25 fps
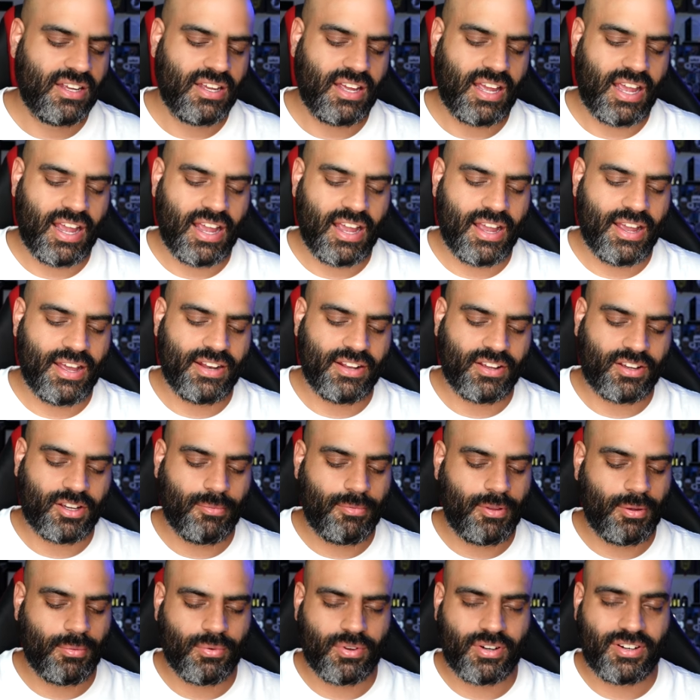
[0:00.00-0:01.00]
And it could
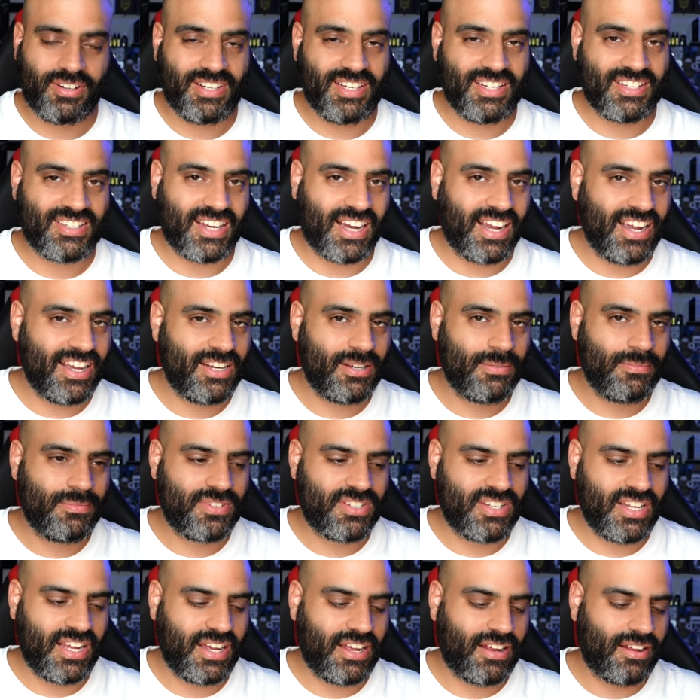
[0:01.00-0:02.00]
be one of these items
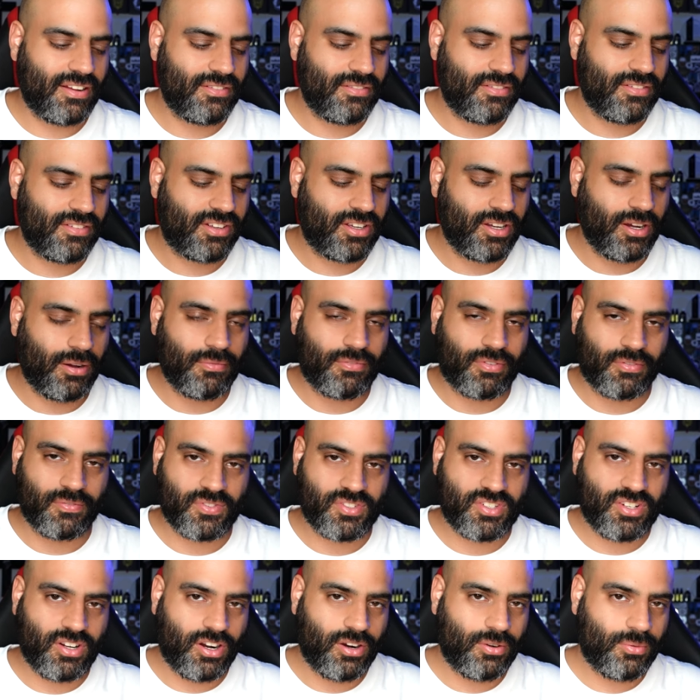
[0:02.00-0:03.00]
that come from
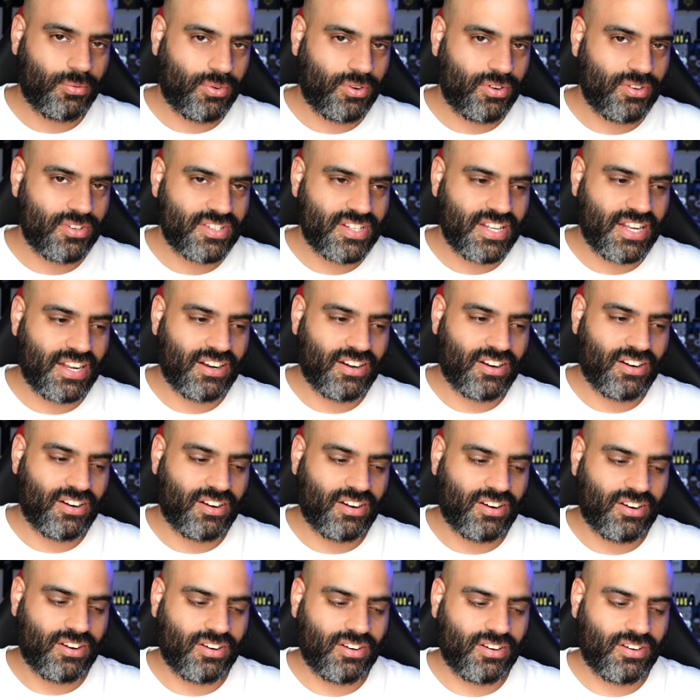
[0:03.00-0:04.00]
Star Wars that are,
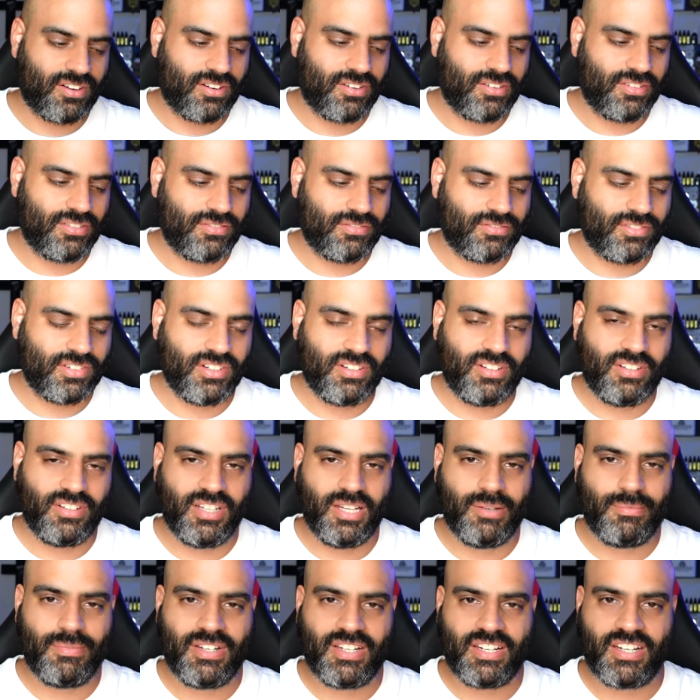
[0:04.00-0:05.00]
are really
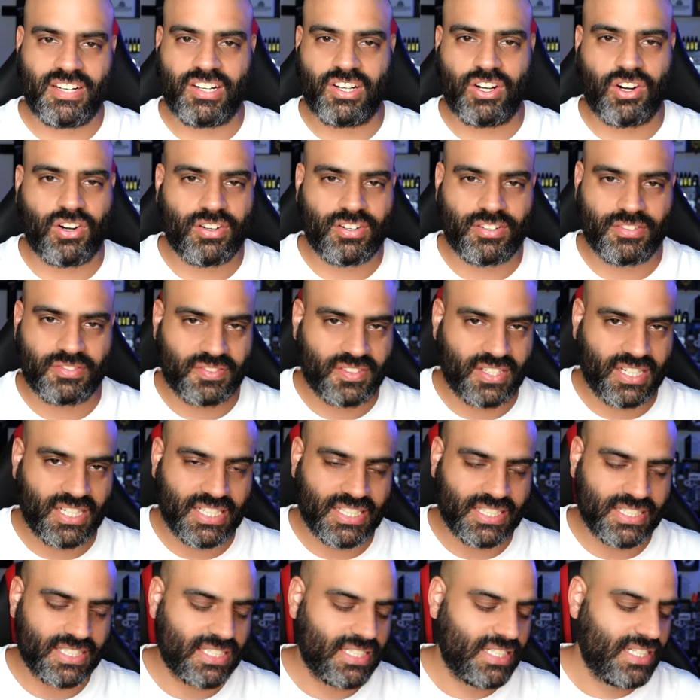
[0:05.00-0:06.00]
limited and hard to
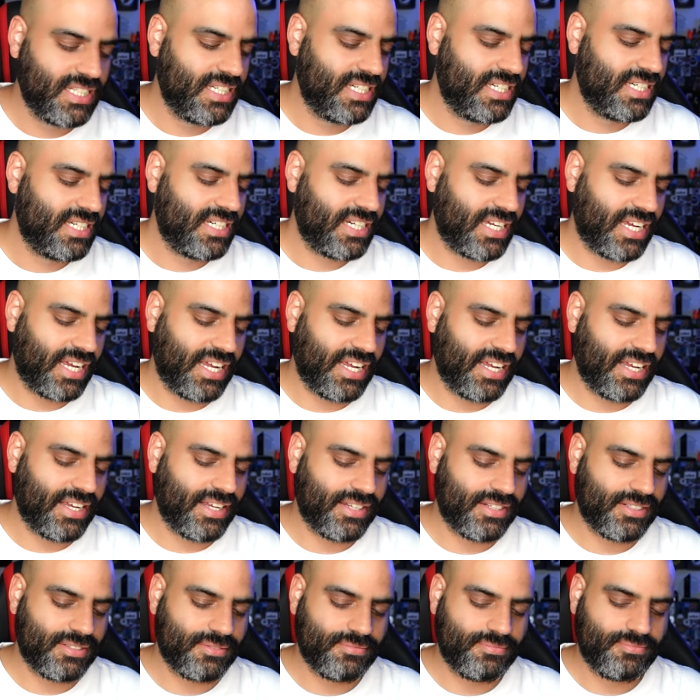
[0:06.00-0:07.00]
find.
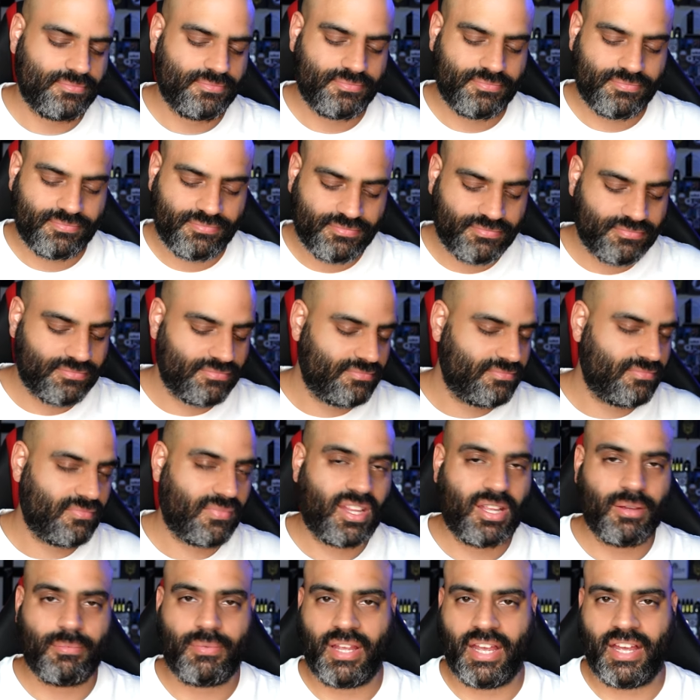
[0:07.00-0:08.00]
And
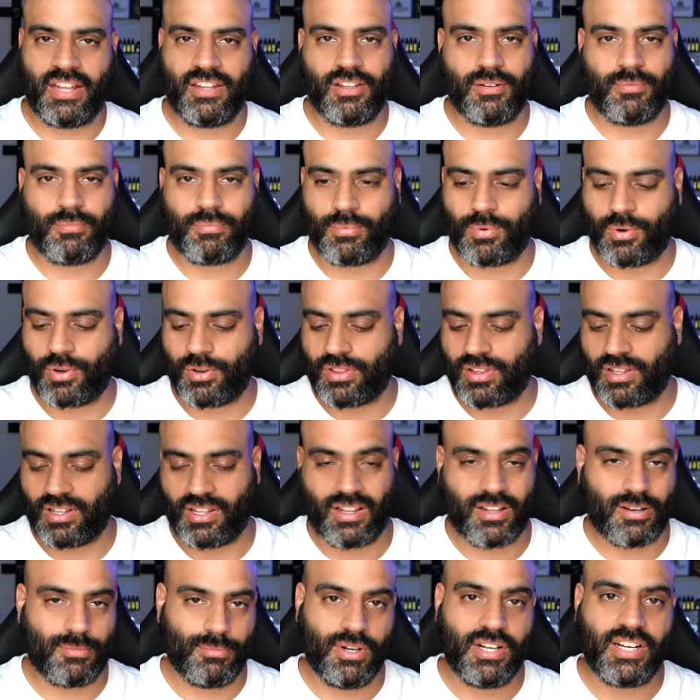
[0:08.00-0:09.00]
could be end up worth a
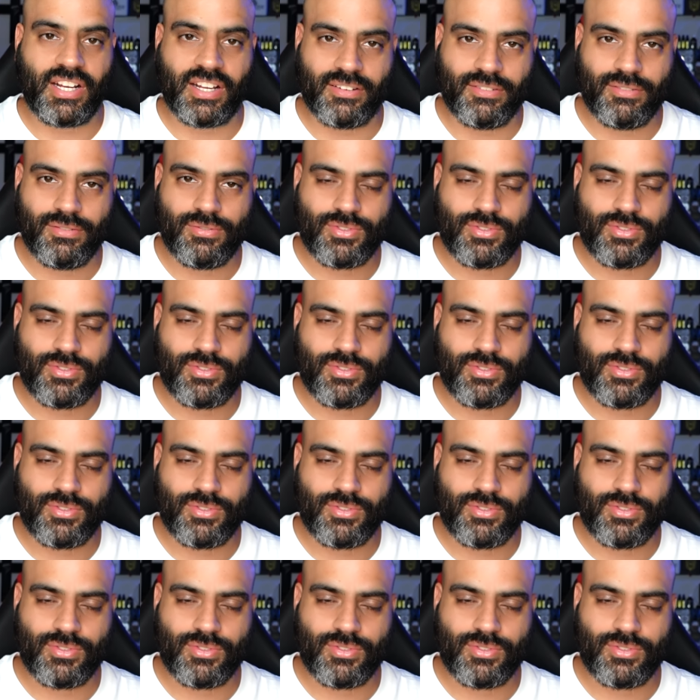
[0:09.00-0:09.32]
lot of money.